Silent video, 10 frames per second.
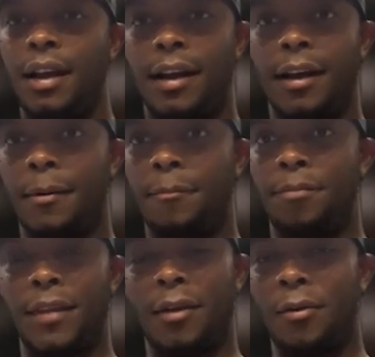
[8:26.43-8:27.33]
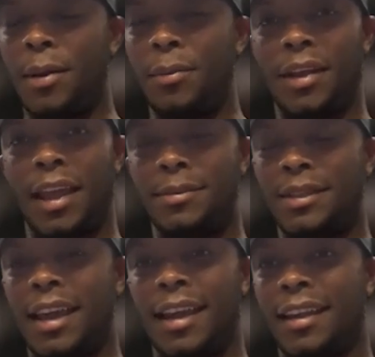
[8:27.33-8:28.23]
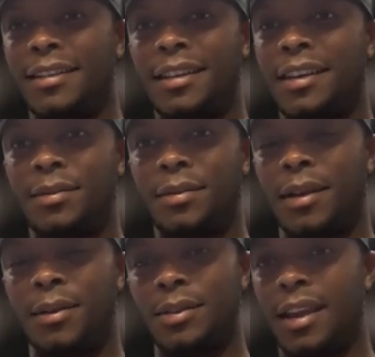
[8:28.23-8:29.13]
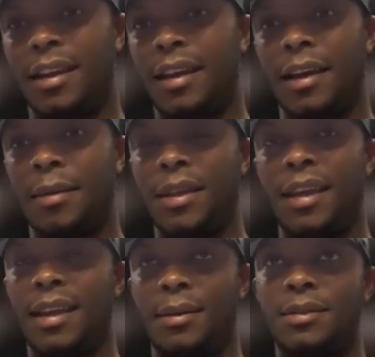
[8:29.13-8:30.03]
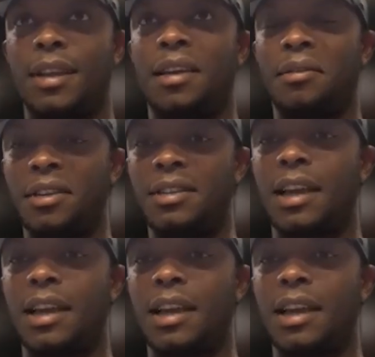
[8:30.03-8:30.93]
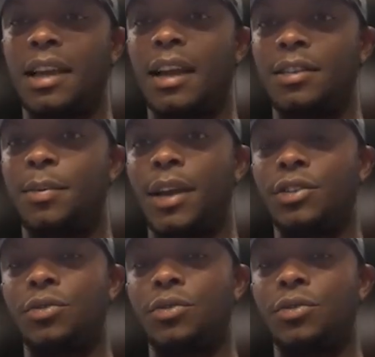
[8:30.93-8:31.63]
Um, I remember games he had against us when I was in Anaheim that I was like, this guy's special.